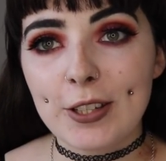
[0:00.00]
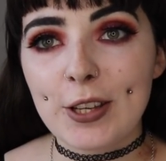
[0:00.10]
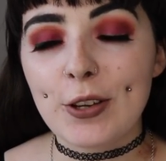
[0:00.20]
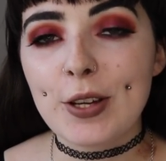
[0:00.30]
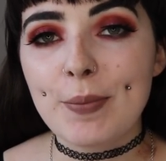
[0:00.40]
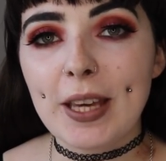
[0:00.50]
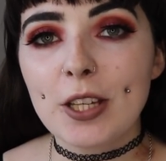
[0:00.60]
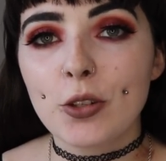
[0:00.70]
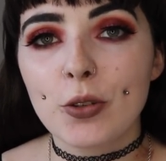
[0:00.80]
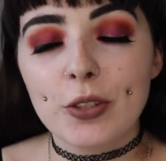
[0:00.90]
so make
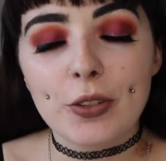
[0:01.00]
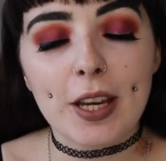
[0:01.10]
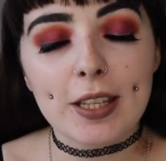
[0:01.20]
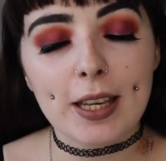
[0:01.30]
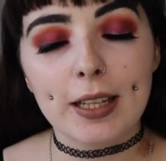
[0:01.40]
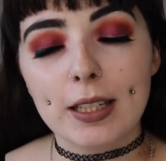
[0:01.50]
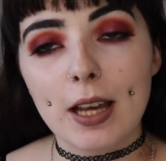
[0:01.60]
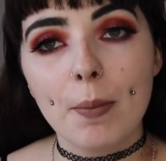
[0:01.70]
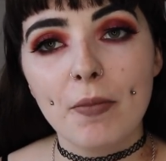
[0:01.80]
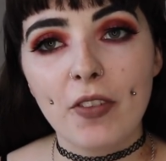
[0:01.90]
sure you're nice and
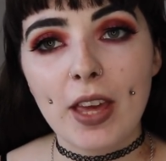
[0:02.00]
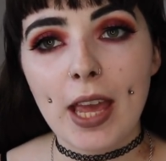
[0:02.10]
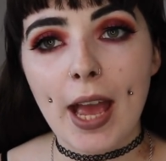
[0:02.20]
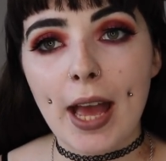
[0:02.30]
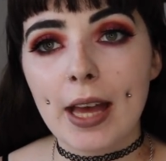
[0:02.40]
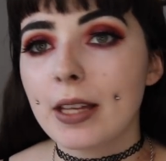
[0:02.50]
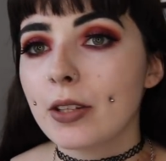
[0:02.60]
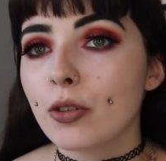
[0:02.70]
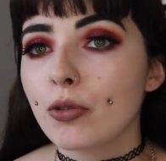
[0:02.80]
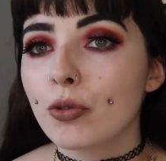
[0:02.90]
comfy
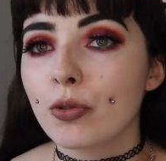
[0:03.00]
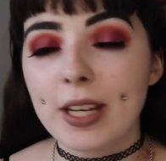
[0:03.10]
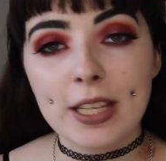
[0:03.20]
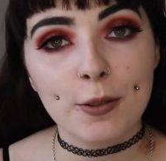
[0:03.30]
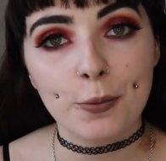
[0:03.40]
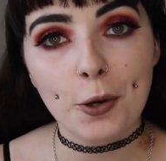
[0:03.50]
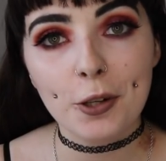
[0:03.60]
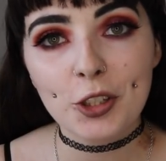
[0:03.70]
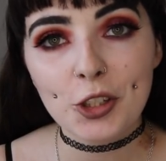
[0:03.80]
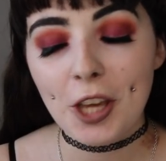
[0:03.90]
and ready to
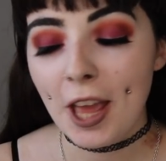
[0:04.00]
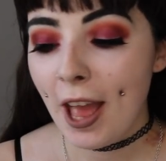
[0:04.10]
watch.